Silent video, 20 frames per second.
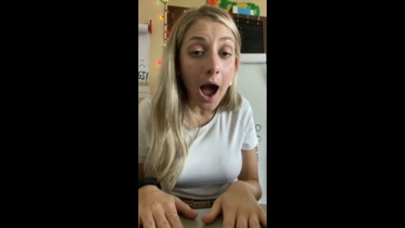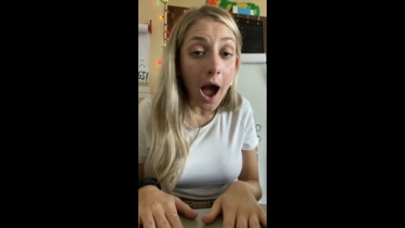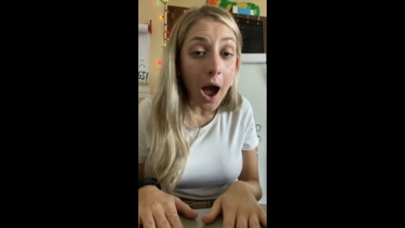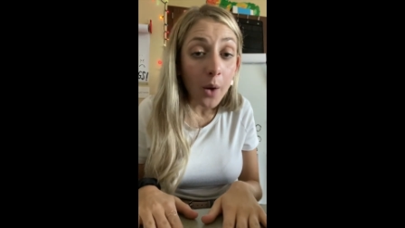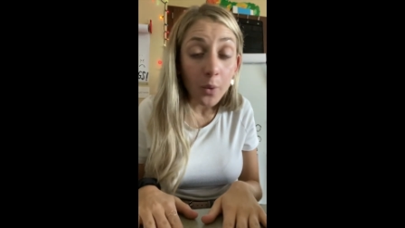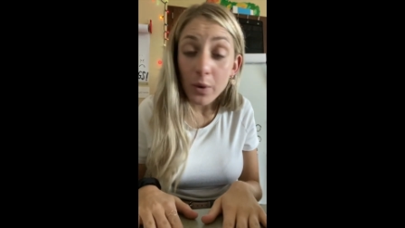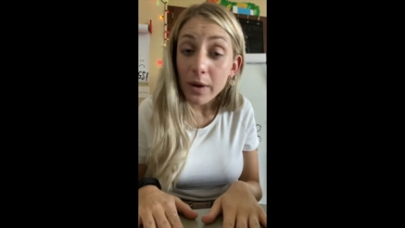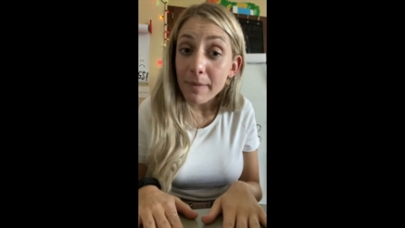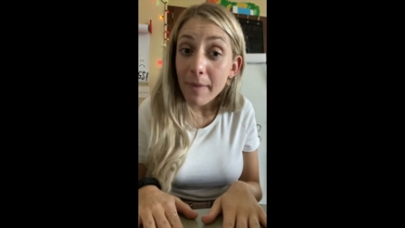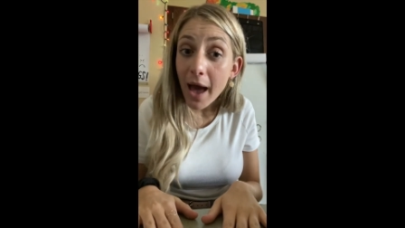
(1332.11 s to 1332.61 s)

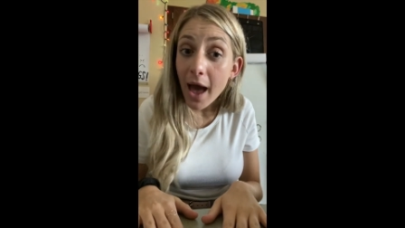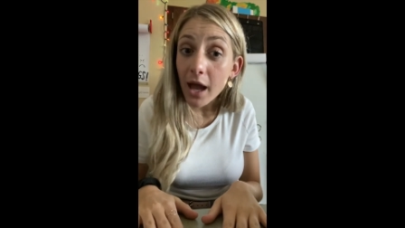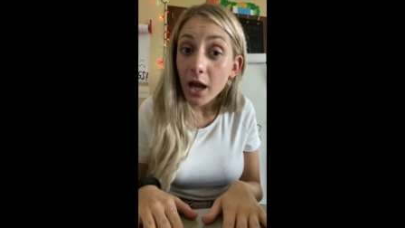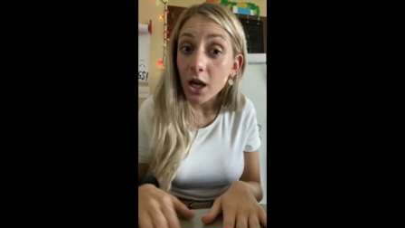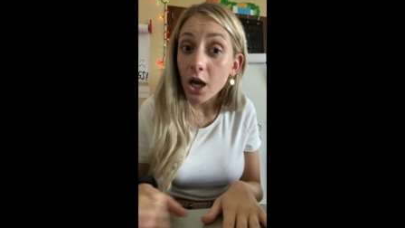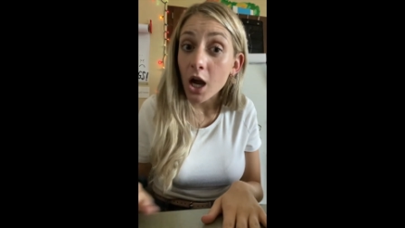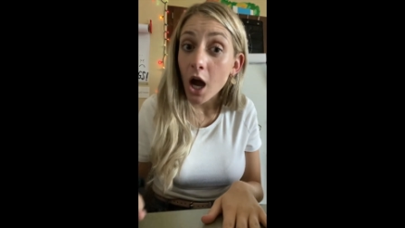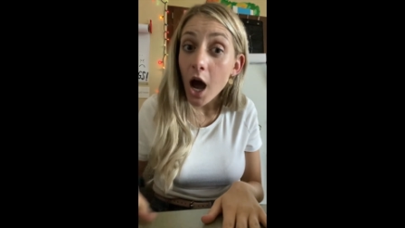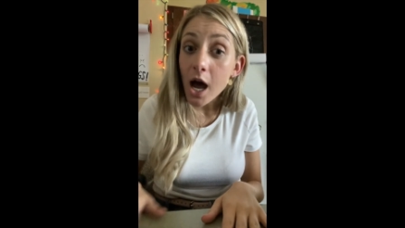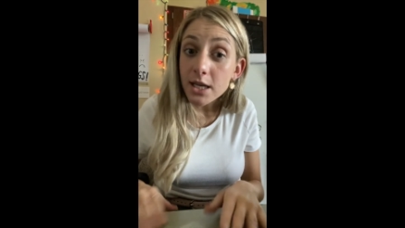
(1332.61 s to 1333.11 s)
we
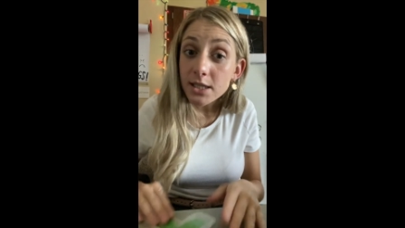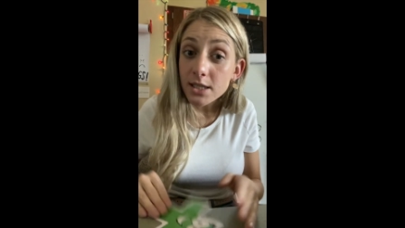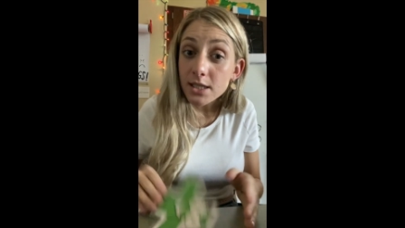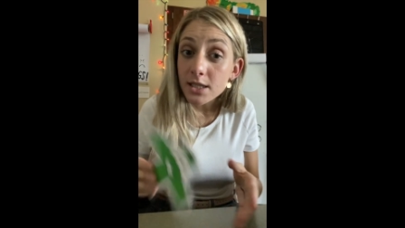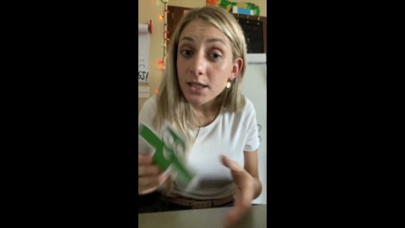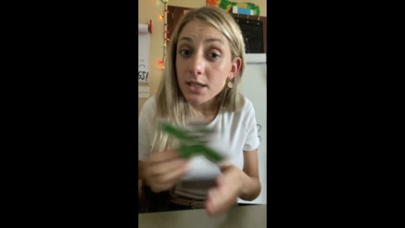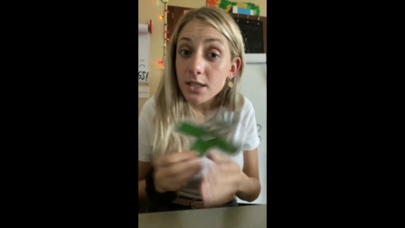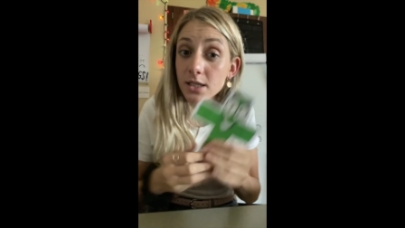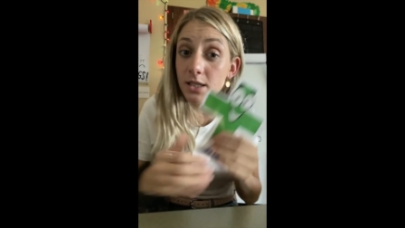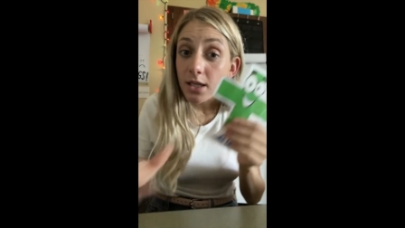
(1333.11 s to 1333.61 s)
met
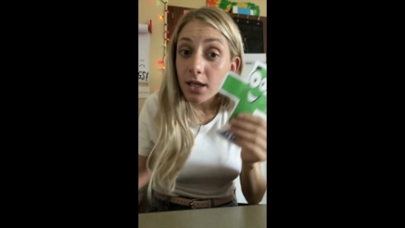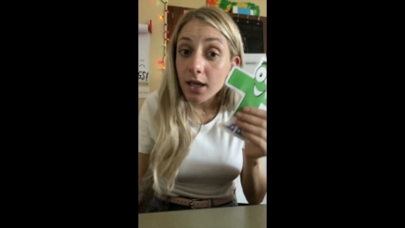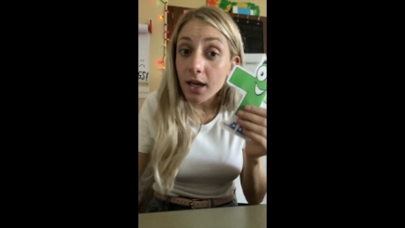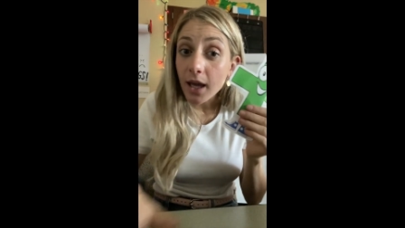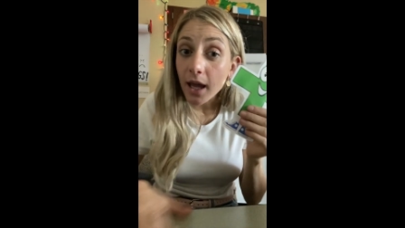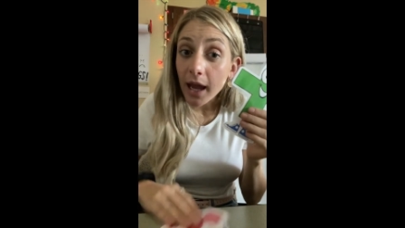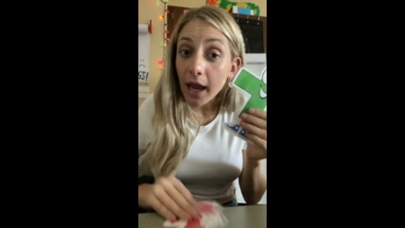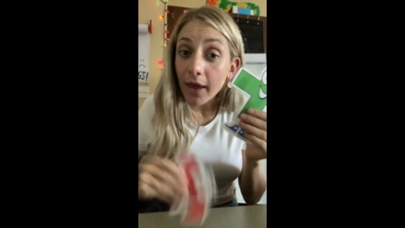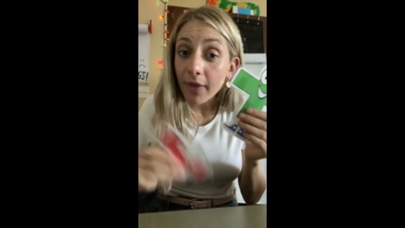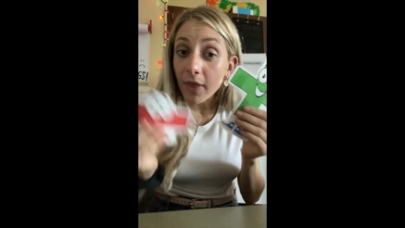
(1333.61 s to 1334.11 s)
Gus
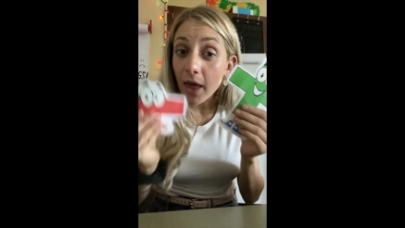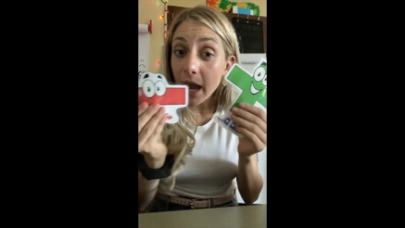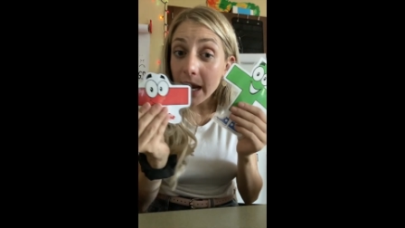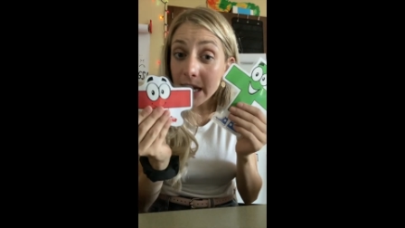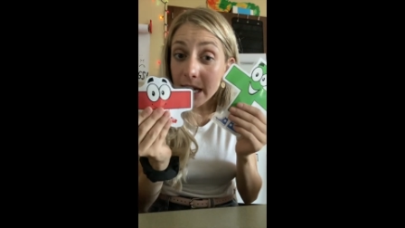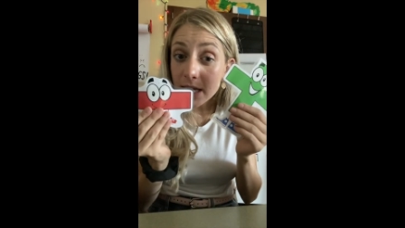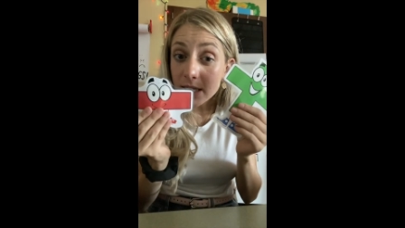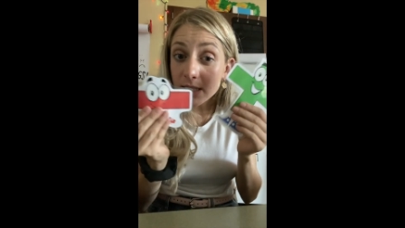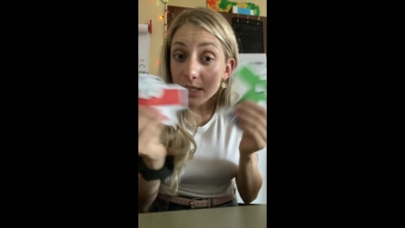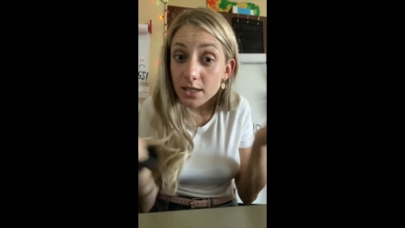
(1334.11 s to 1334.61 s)
and
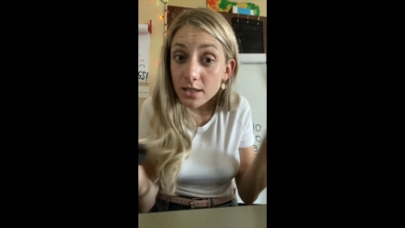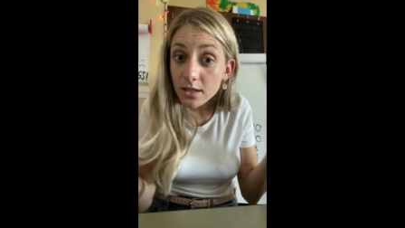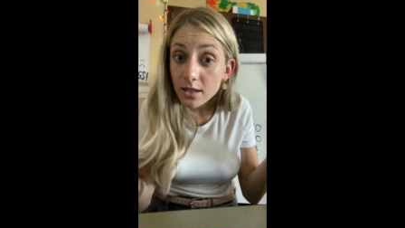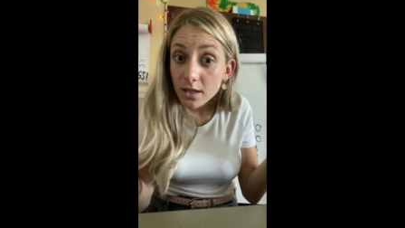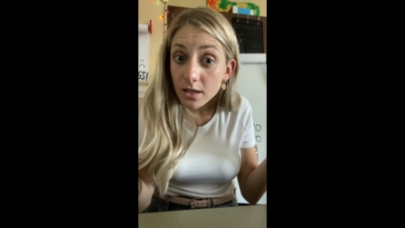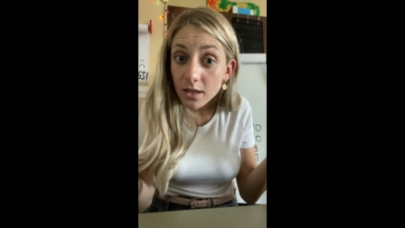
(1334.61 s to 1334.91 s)
Linus.